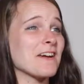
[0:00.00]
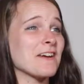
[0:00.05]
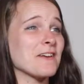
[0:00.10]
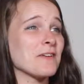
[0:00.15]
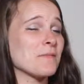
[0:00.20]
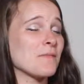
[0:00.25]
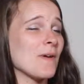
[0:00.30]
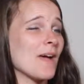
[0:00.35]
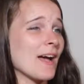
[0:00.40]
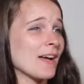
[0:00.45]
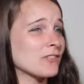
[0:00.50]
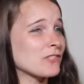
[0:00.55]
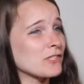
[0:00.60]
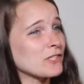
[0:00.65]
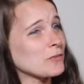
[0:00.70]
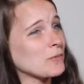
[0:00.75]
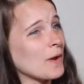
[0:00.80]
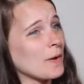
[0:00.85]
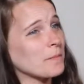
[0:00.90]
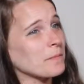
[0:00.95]
I'm Ashley
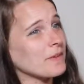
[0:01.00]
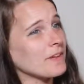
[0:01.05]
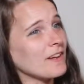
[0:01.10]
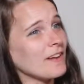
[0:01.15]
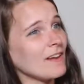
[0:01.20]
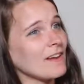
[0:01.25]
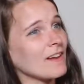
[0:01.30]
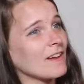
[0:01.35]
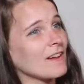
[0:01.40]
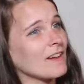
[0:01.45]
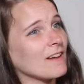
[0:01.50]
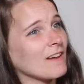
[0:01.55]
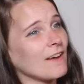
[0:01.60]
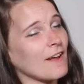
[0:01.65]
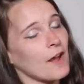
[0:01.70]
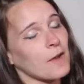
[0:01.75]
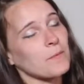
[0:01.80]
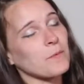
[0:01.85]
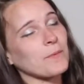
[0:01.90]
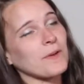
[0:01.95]
Twombley, and
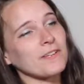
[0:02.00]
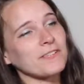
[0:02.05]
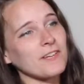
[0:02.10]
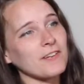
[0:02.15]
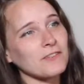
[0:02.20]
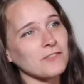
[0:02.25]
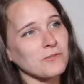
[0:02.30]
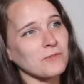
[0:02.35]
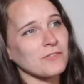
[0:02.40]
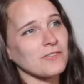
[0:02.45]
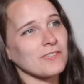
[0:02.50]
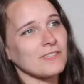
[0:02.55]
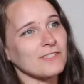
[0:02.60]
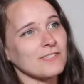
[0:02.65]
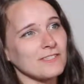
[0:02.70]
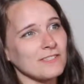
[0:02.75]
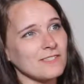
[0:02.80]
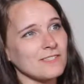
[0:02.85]
I'm a bisexual.